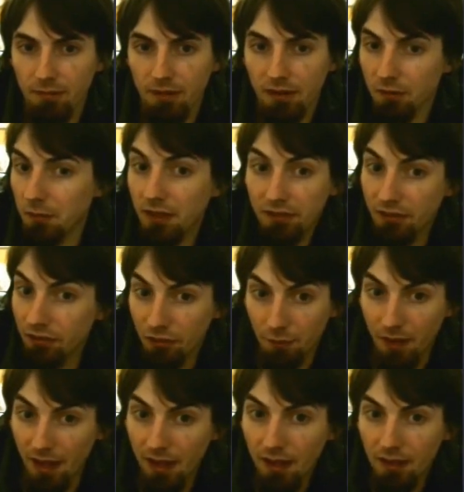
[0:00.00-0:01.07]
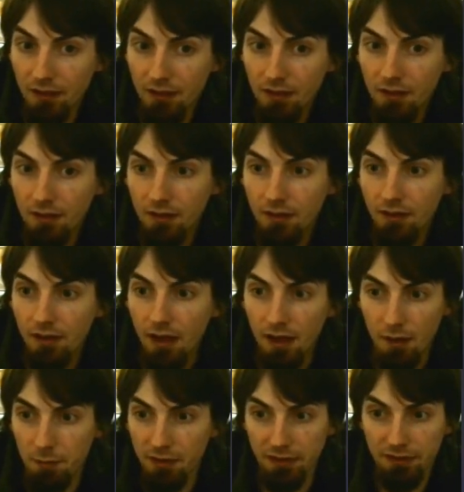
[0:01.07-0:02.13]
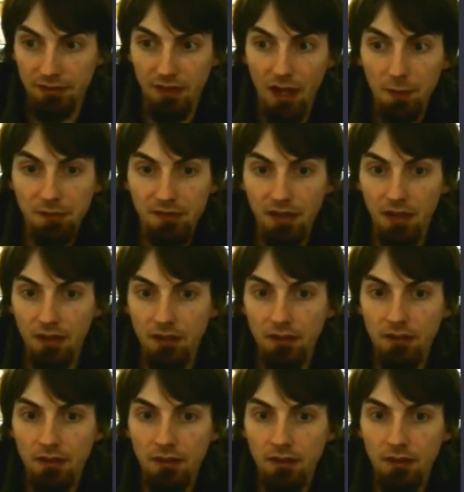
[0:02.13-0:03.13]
Because, I mean, it's in Japan, and it'd be a stop sign,